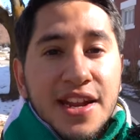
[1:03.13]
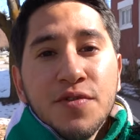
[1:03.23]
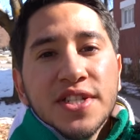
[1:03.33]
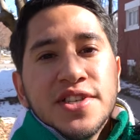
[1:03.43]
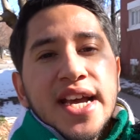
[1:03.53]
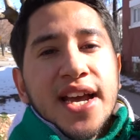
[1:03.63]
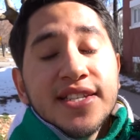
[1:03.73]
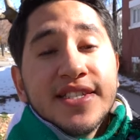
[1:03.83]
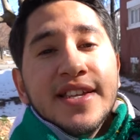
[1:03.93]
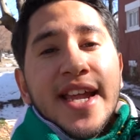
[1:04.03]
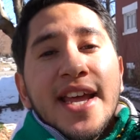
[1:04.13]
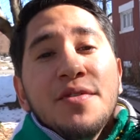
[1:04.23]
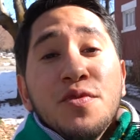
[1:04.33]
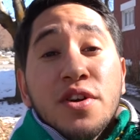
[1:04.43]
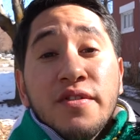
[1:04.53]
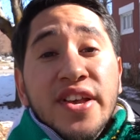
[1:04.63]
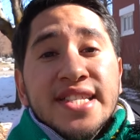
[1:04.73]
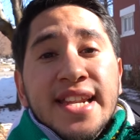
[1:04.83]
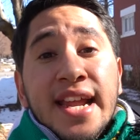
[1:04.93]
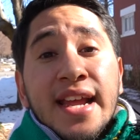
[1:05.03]
Anyways, you guys, today we are
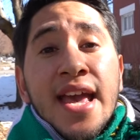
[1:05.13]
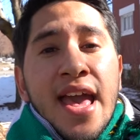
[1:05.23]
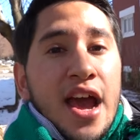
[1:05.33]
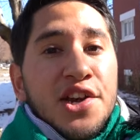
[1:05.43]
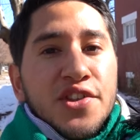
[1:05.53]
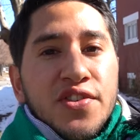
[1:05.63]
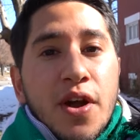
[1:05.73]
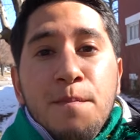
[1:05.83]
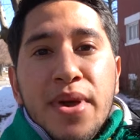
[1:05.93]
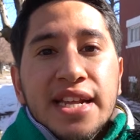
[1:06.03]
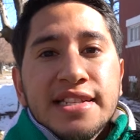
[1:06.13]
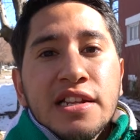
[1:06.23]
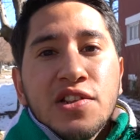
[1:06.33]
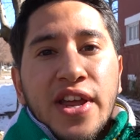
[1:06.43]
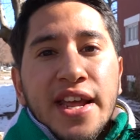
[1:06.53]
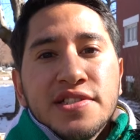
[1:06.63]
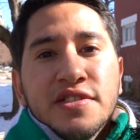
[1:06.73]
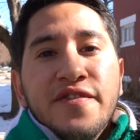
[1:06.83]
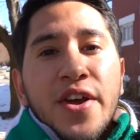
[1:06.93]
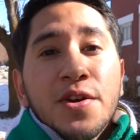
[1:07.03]
visiting another amazing
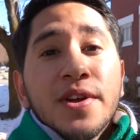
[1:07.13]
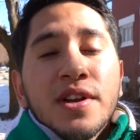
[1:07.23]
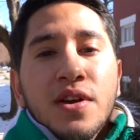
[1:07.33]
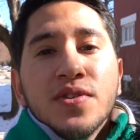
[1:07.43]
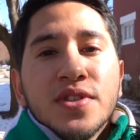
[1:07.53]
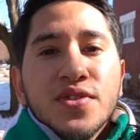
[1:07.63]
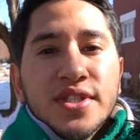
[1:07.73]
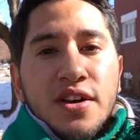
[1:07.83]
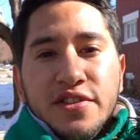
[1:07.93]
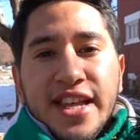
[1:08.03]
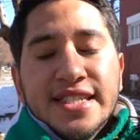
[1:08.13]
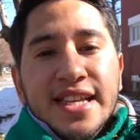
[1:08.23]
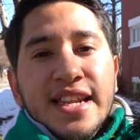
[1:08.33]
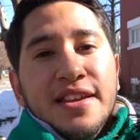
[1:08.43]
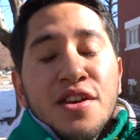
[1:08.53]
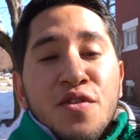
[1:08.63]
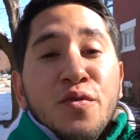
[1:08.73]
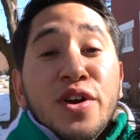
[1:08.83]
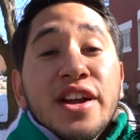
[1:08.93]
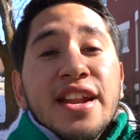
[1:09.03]
location very close to Salt Lake City.
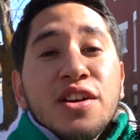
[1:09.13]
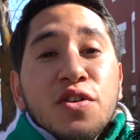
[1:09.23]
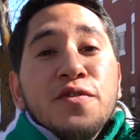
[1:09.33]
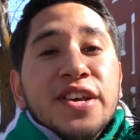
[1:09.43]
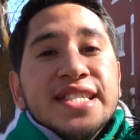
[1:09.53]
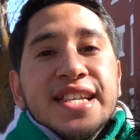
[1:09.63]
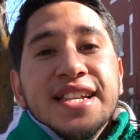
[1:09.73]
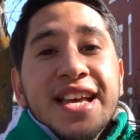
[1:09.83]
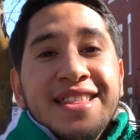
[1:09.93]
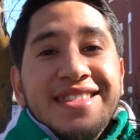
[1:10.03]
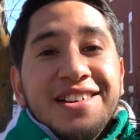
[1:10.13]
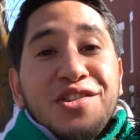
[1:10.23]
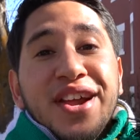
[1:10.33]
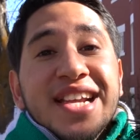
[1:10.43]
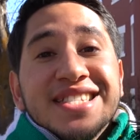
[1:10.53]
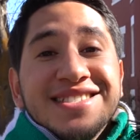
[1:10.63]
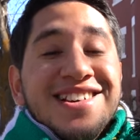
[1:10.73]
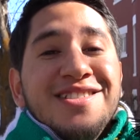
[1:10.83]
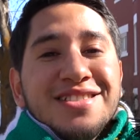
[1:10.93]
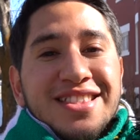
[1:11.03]
We're gonna go visit the Great
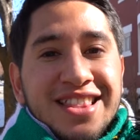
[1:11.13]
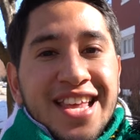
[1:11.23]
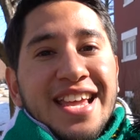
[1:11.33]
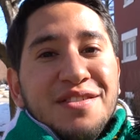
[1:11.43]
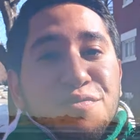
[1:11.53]
Salt Lake,